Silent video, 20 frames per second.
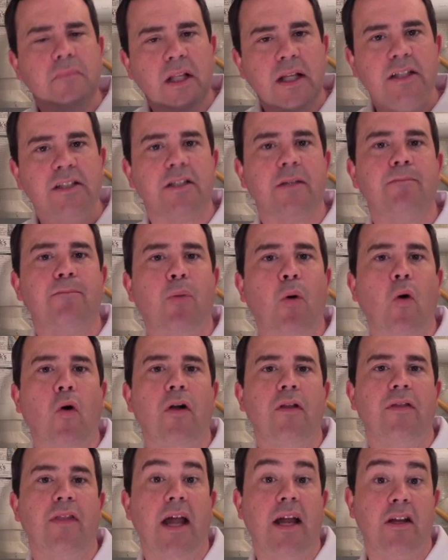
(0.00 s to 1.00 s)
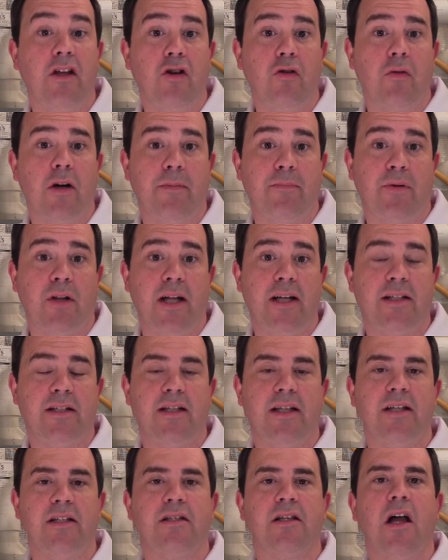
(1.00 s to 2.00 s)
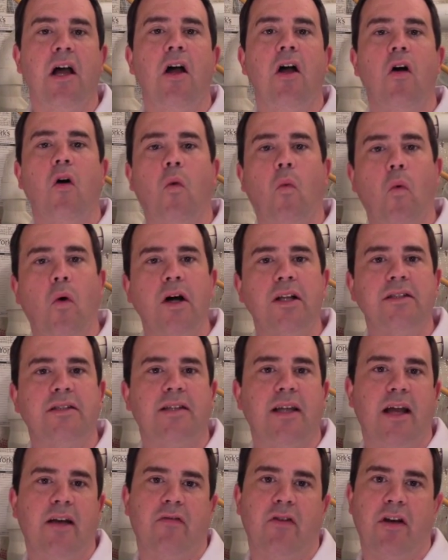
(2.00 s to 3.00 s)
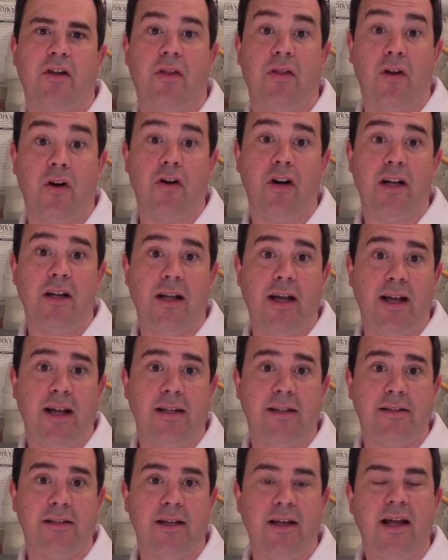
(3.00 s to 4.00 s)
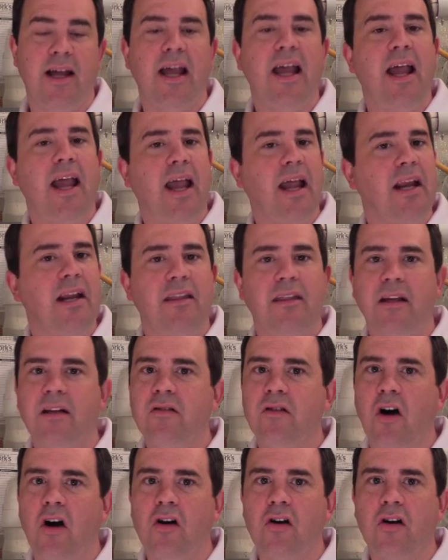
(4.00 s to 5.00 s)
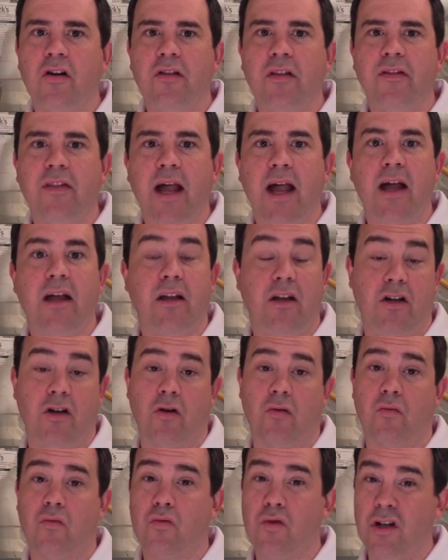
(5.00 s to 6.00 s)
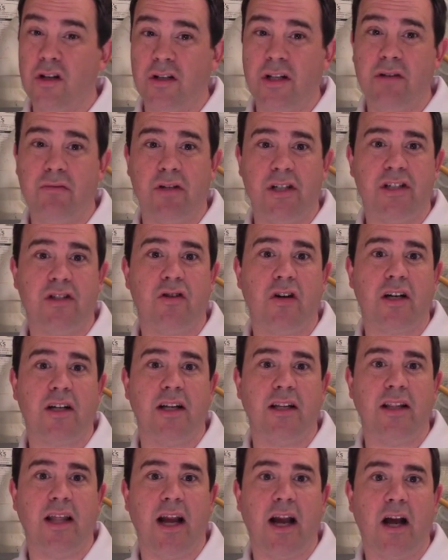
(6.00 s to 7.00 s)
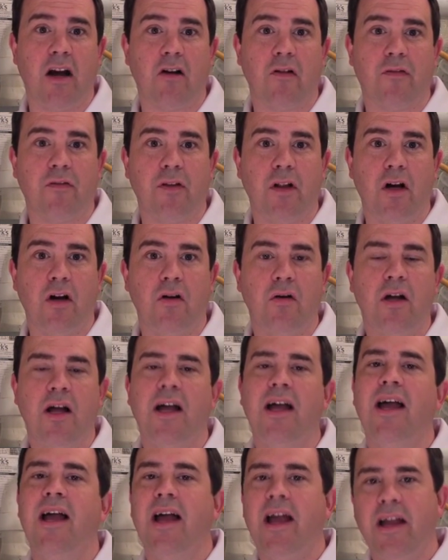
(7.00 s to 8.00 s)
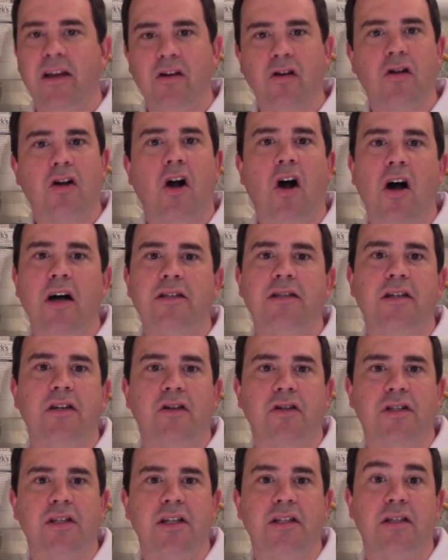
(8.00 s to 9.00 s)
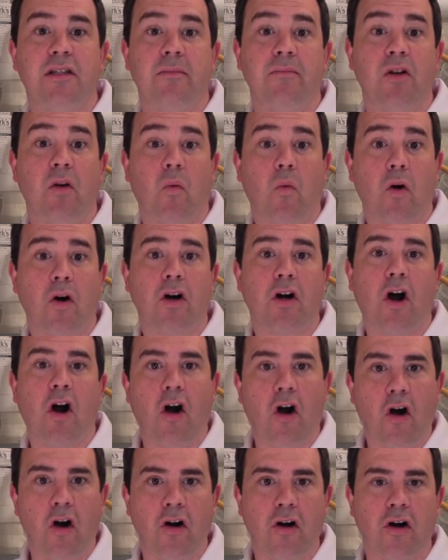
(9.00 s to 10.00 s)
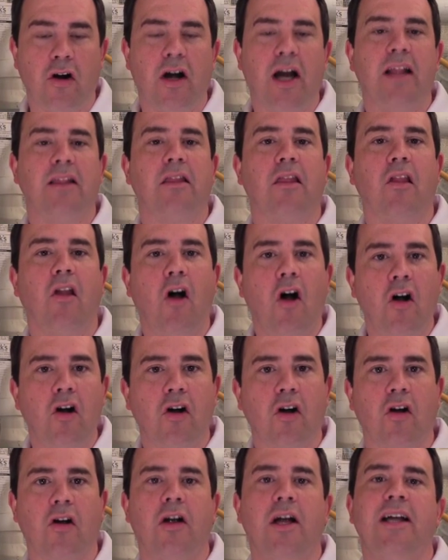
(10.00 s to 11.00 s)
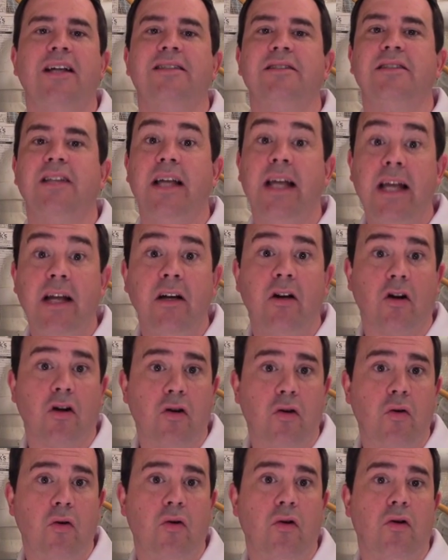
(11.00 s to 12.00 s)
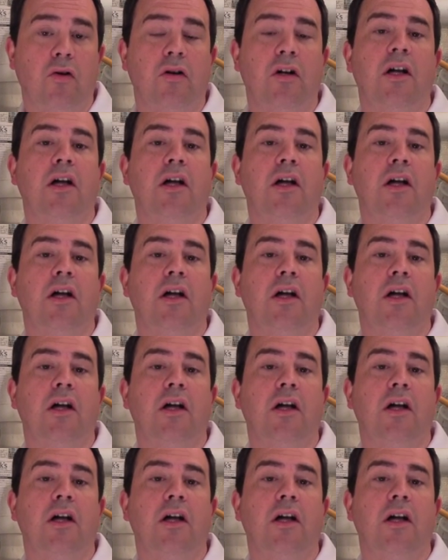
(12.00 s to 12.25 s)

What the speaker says: It's important that you replace these once every 30 days. Anything longer than that, you're really restricting the airflow and you're causing your system to work harder and longer to heat or cool